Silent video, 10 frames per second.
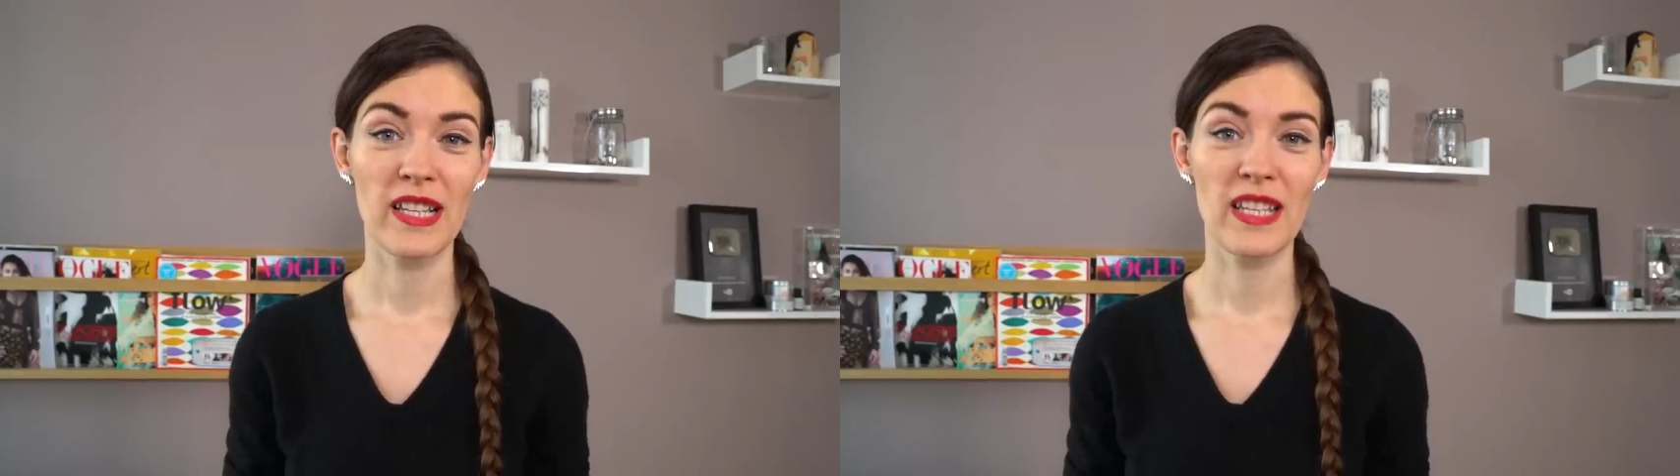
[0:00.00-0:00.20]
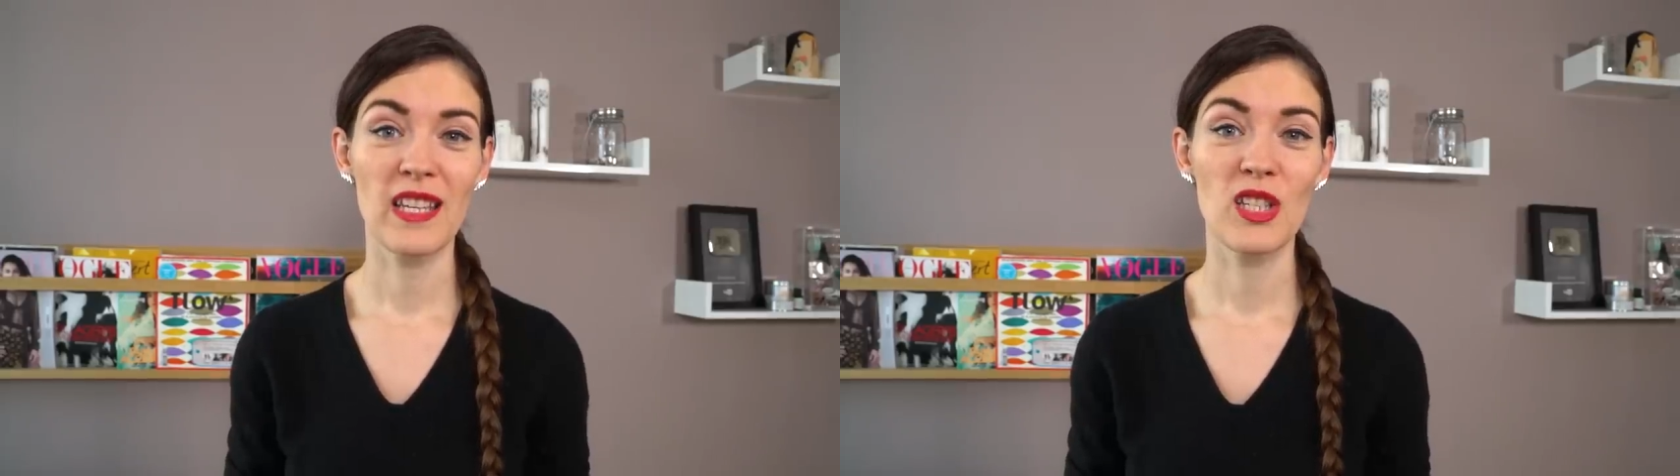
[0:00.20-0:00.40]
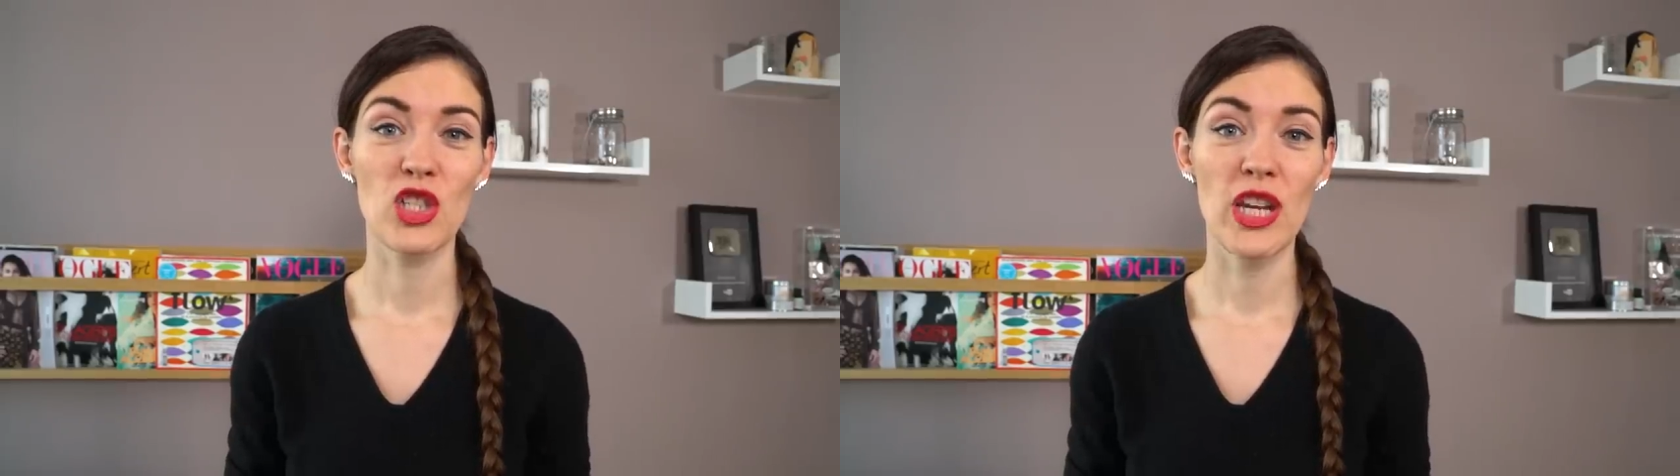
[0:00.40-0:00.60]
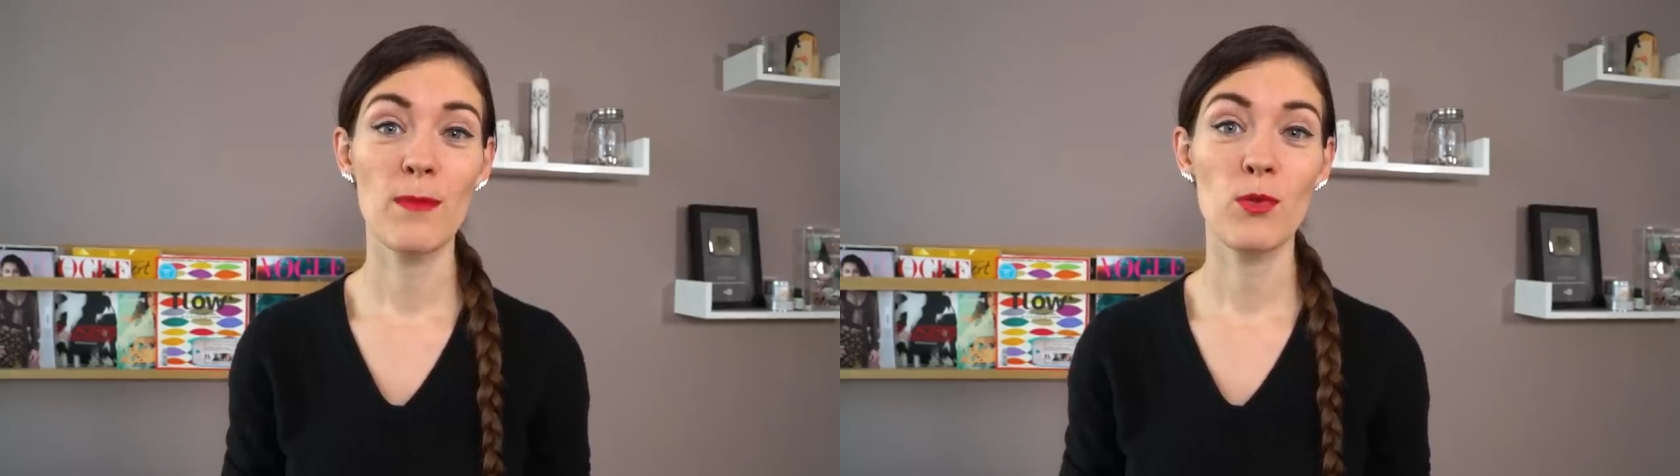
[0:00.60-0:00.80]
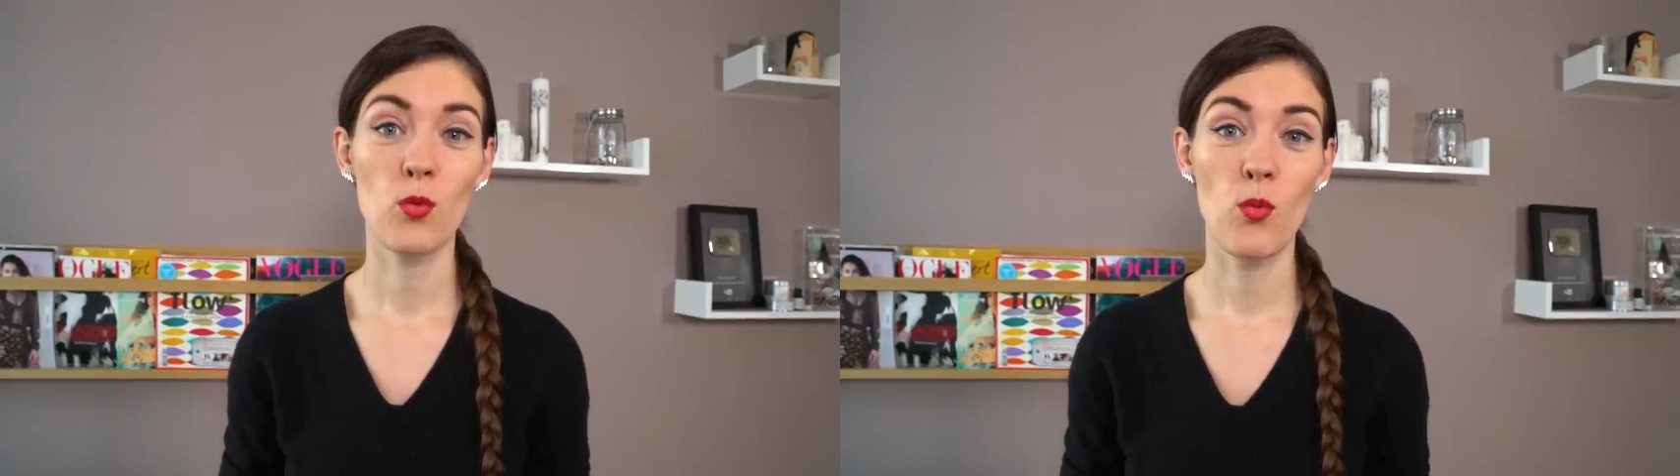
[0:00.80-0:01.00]
King
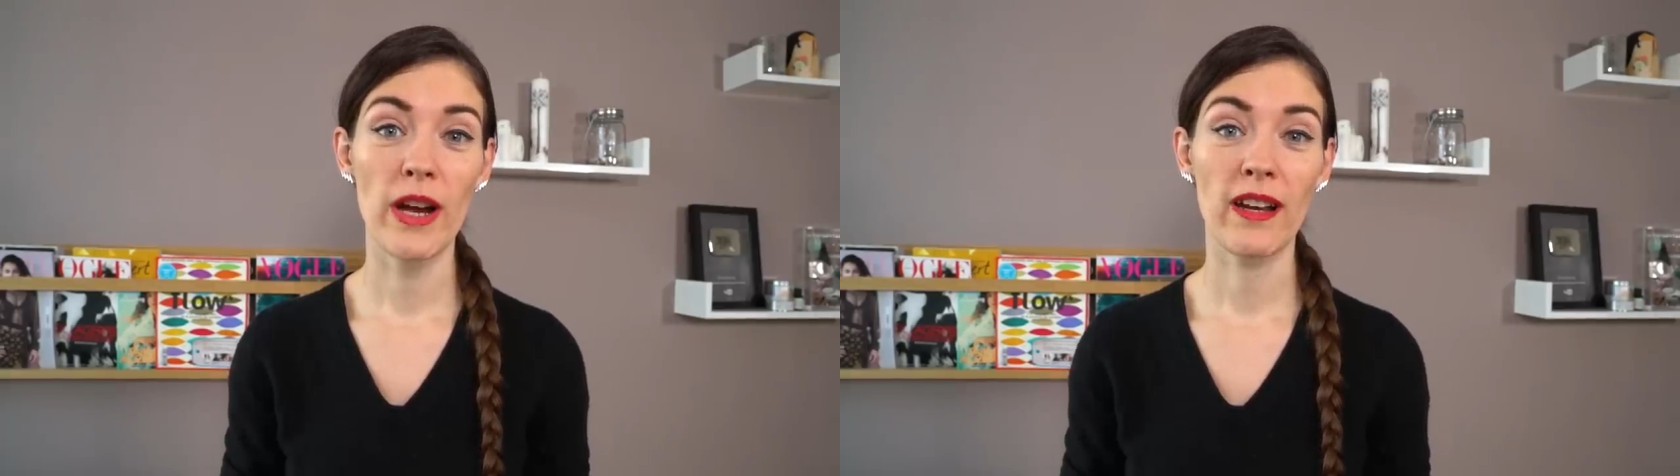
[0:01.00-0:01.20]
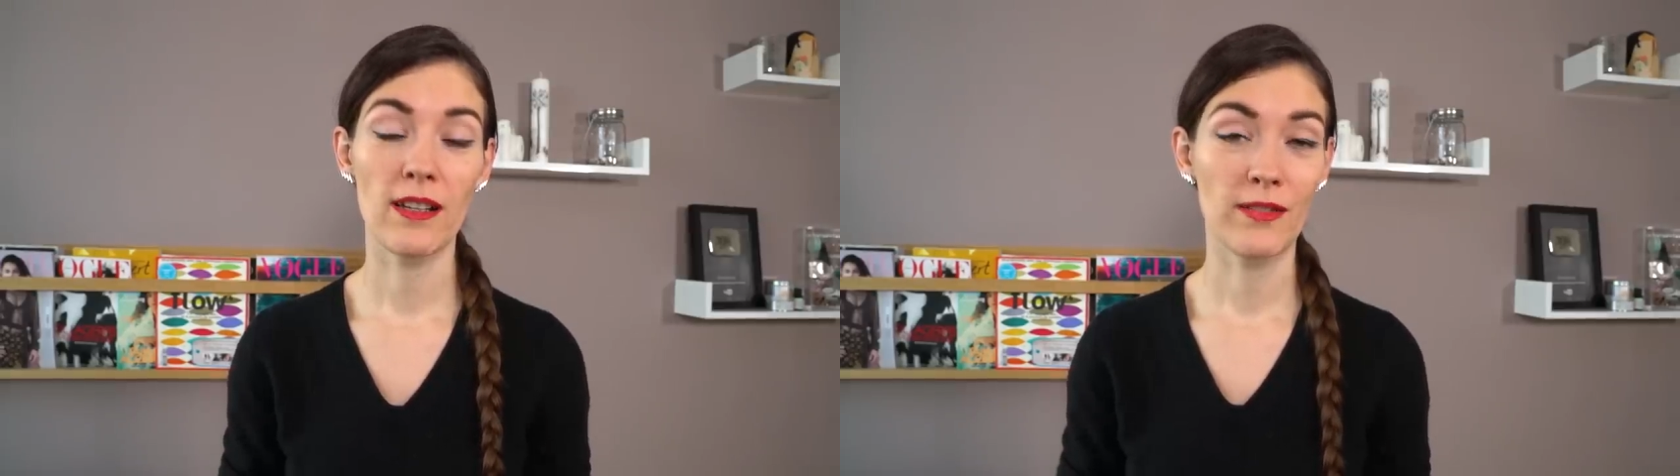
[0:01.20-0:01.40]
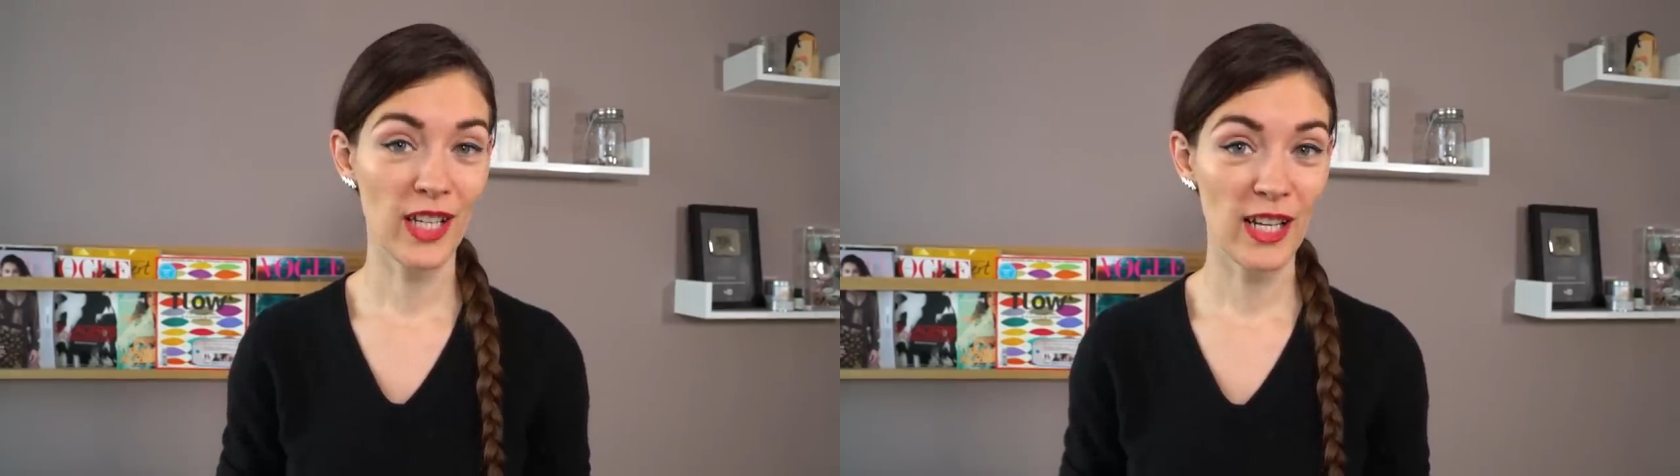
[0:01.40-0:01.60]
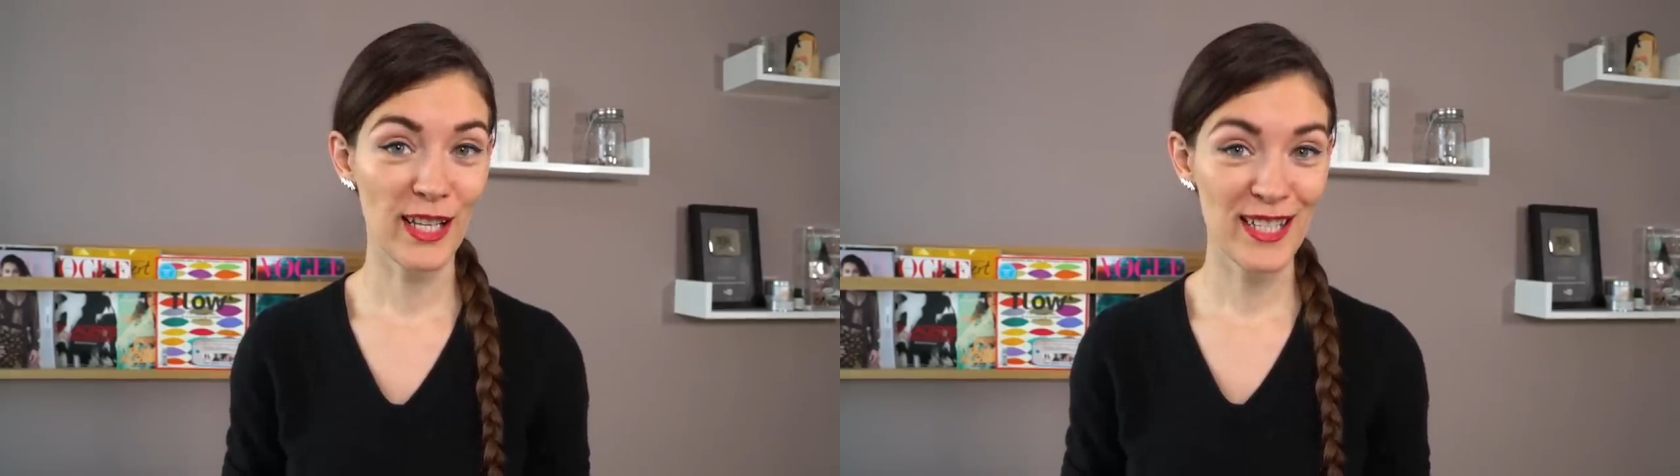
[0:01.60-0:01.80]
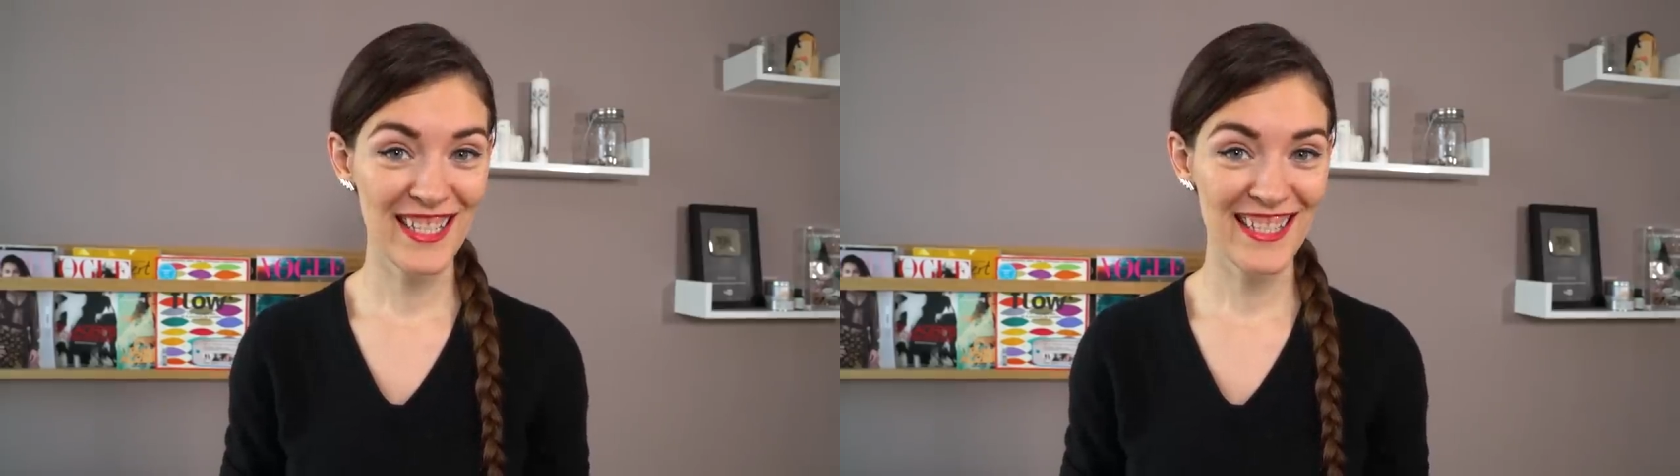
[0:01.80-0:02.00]
James I of
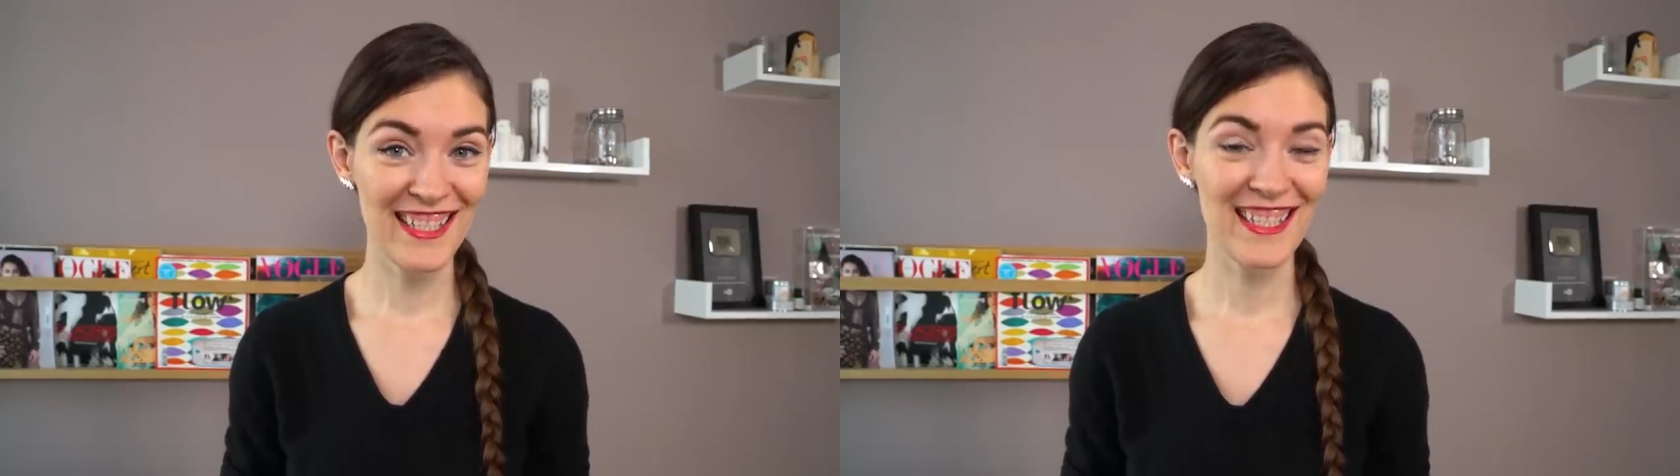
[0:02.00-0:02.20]
England